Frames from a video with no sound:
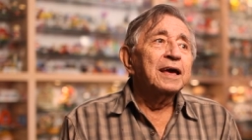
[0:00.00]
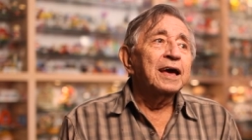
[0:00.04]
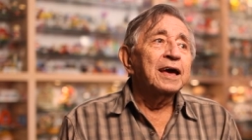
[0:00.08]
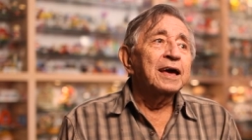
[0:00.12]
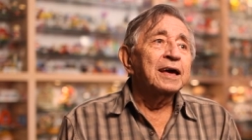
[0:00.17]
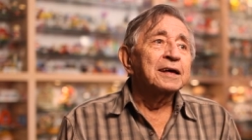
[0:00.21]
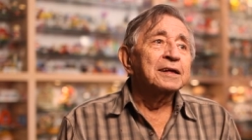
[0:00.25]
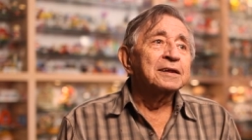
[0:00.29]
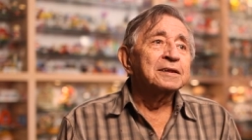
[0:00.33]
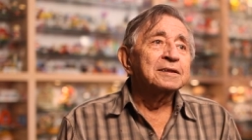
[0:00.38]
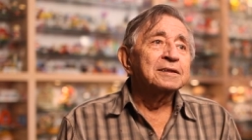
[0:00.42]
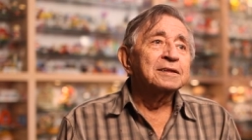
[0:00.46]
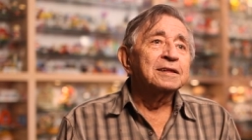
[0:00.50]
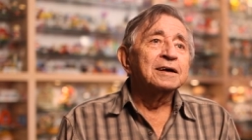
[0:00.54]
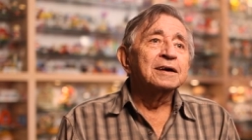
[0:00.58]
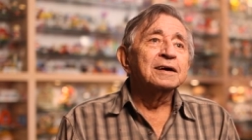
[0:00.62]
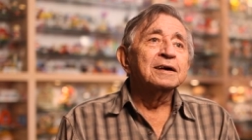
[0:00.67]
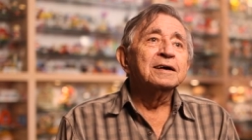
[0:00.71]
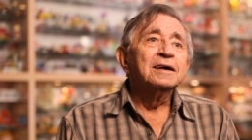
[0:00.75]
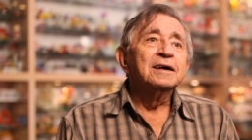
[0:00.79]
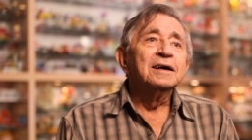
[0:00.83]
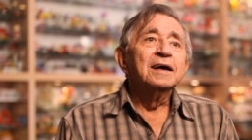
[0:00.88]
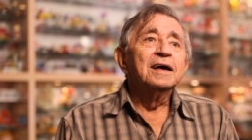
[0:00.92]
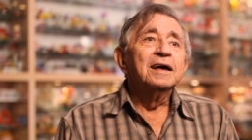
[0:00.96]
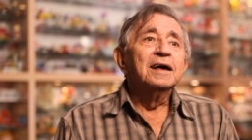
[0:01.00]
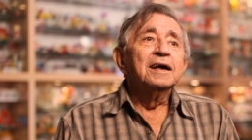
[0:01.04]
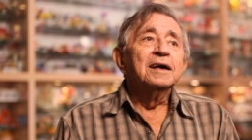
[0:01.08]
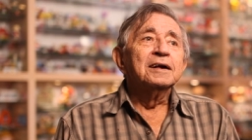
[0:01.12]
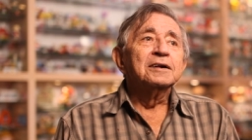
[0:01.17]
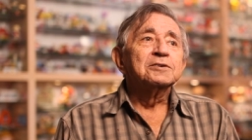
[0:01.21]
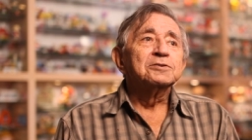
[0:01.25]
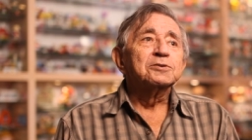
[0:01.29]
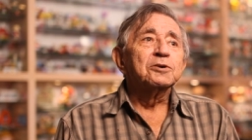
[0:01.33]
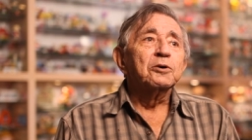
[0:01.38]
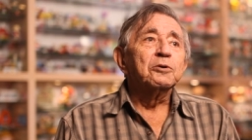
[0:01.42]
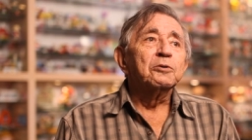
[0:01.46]
And uh,
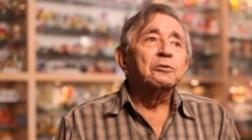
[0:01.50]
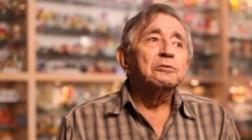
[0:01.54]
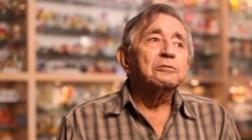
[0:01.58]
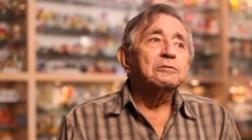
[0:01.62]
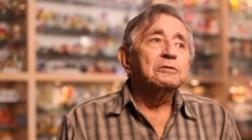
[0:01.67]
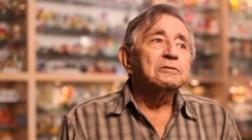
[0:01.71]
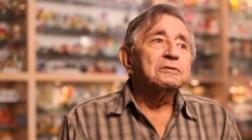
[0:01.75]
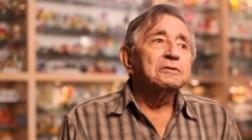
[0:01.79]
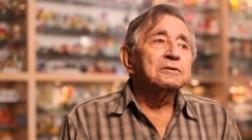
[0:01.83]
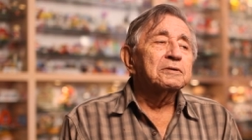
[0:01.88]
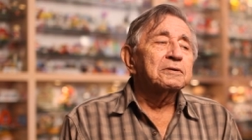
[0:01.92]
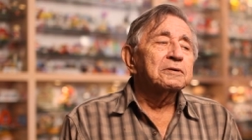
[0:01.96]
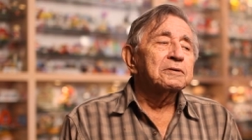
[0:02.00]
so